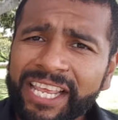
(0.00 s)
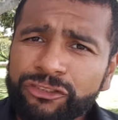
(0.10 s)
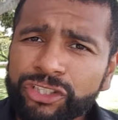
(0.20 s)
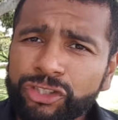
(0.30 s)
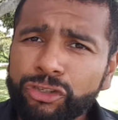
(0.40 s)

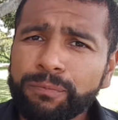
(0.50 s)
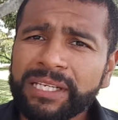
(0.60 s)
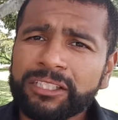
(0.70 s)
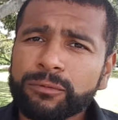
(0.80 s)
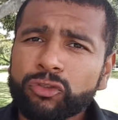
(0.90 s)
interests you,
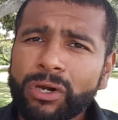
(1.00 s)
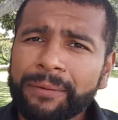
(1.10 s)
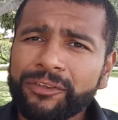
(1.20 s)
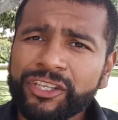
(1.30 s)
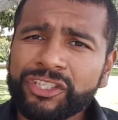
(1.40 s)
please
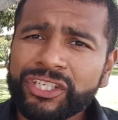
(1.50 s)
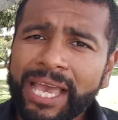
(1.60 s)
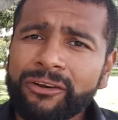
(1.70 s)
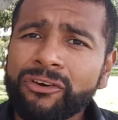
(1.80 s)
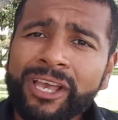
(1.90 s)
subscribe to this
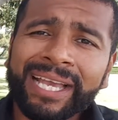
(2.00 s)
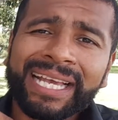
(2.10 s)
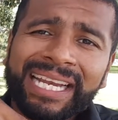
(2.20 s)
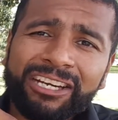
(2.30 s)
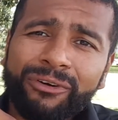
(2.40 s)
channel.
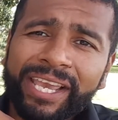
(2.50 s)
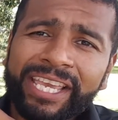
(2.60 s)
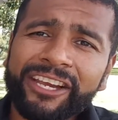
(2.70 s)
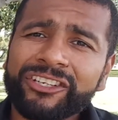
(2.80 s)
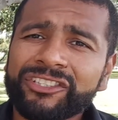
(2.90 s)
Click right
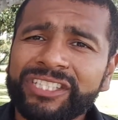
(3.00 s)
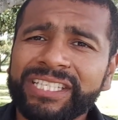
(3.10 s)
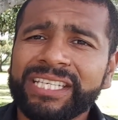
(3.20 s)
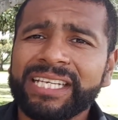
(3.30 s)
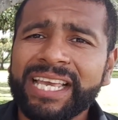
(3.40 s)
here to see
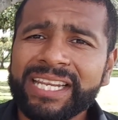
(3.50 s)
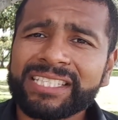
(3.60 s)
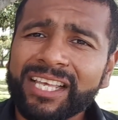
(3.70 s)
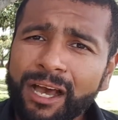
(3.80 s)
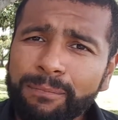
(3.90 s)
the
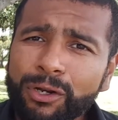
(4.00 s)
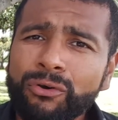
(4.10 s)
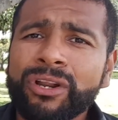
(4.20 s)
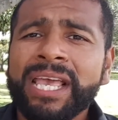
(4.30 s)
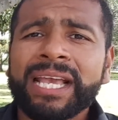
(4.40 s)
latest
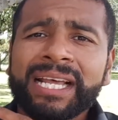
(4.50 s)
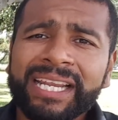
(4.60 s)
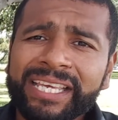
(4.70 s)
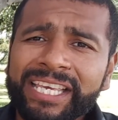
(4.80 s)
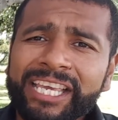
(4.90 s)
upload.
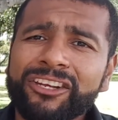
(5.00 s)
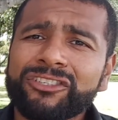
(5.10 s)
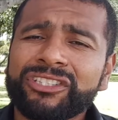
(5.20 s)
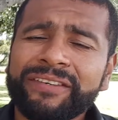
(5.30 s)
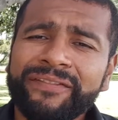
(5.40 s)
Click here
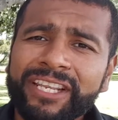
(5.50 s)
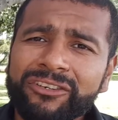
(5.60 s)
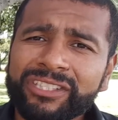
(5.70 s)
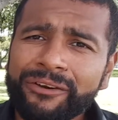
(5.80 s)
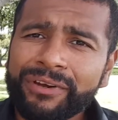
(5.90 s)
to see
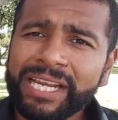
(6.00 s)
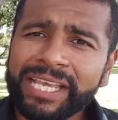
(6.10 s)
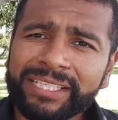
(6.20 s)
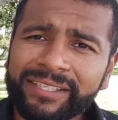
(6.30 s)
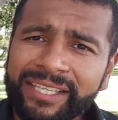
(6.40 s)
videos that
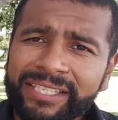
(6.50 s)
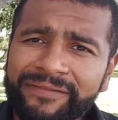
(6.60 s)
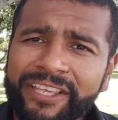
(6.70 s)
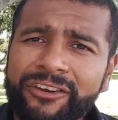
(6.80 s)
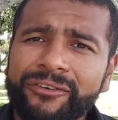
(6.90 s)
relate to this
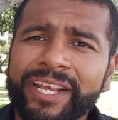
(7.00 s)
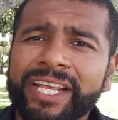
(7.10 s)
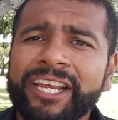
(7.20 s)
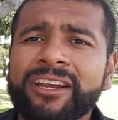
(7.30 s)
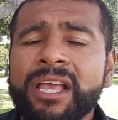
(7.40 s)
video right
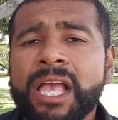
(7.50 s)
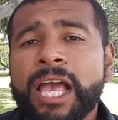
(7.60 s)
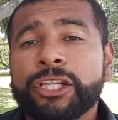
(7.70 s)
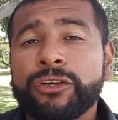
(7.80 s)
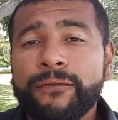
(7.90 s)
here.
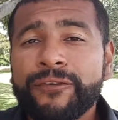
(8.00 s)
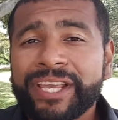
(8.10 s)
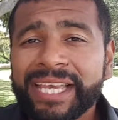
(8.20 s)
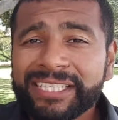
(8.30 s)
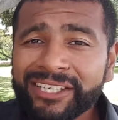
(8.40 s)
Don't
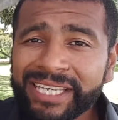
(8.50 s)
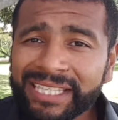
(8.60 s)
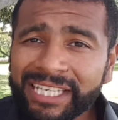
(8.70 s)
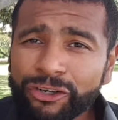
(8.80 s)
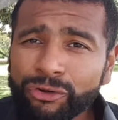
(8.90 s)
forget to hit
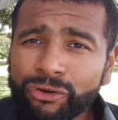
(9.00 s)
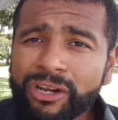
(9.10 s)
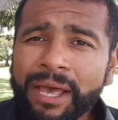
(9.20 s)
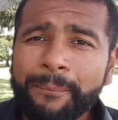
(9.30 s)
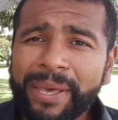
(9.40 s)
the little
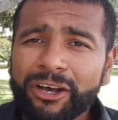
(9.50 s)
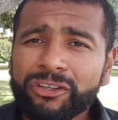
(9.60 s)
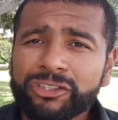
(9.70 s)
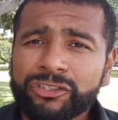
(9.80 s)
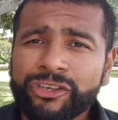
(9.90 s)

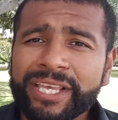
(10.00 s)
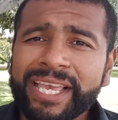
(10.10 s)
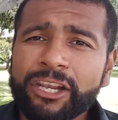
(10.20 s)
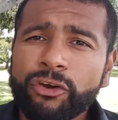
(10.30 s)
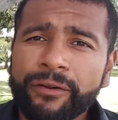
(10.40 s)
bell so you can
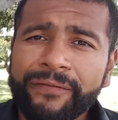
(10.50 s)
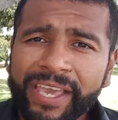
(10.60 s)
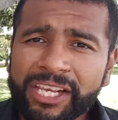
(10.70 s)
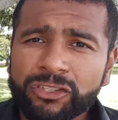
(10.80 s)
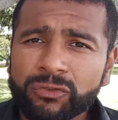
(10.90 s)
get
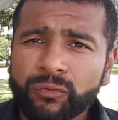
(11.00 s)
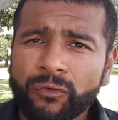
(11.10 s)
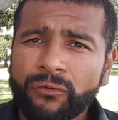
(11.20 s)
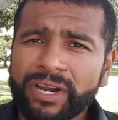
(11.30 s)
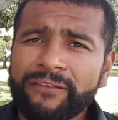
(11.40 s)
notifications
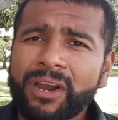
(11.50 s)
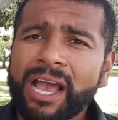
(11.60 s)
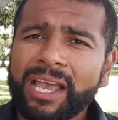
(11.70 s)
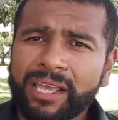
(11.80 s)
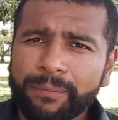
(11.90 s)
for whenever
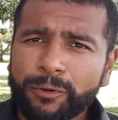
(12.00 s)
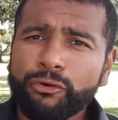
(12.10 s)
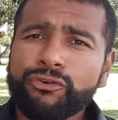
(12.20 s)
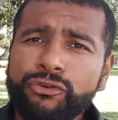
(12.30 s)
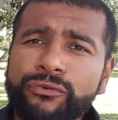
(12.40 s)
I
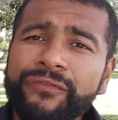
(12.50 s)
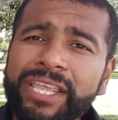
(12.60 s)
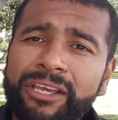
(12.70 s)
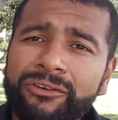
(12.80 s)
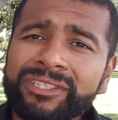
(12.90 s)
upload new
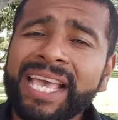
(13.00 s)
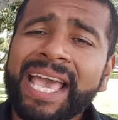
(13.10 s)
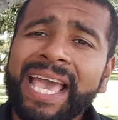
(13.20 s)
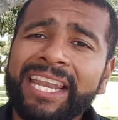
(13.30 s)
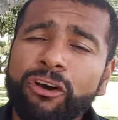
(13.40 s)
videos.
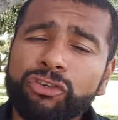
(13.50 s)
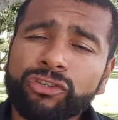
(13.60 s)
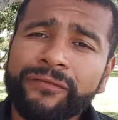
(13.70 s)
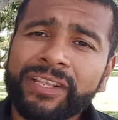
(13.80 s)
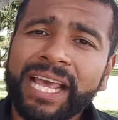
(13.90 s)
And
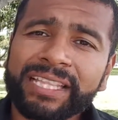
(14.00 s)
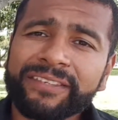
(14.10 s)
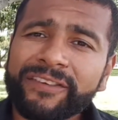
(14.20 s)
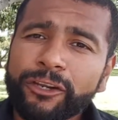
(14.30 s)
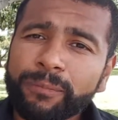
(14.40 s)
also, if you like
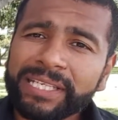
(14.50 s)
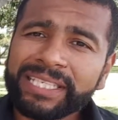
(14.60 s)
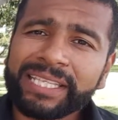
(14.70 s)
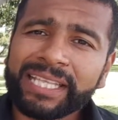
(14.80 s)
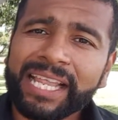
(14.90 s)
this video, please
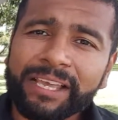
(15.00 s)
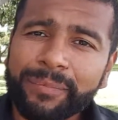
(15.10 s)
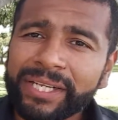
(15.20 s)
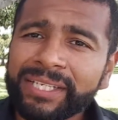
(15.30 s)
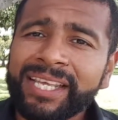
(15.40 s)
hit the like
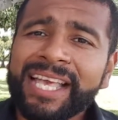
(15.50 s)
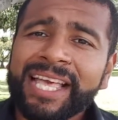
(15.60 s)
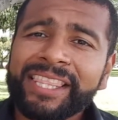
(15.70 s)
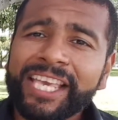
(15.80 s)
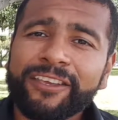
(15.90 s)
button.
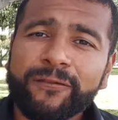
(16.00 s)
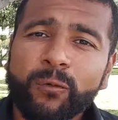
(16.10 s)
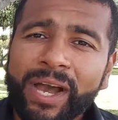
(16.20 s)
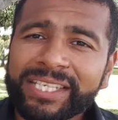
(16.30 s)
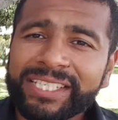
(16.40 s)
Thank you for
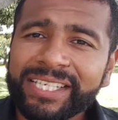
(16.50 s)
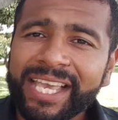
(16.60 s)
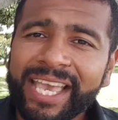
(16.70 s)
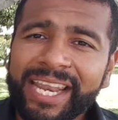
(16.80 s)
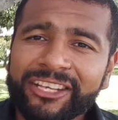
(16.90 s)
watching,
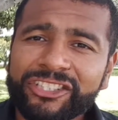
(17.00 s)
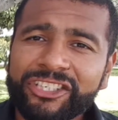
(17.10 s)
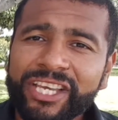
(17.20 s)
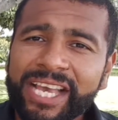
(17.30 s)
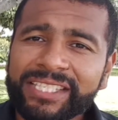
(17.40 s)
and I'll see
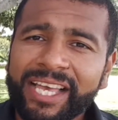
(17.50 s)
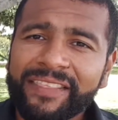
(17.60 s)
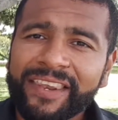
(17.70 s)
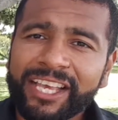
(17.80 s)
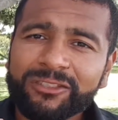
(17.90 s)
you guys on
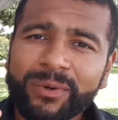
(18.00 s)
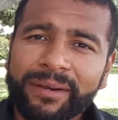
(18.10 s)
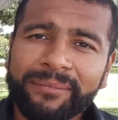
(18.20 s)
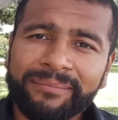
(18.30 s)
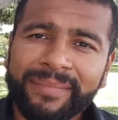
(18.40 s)
the next
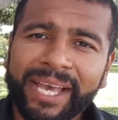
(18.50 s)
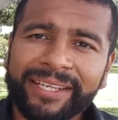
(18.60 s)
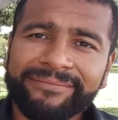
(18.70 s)
one. Bye.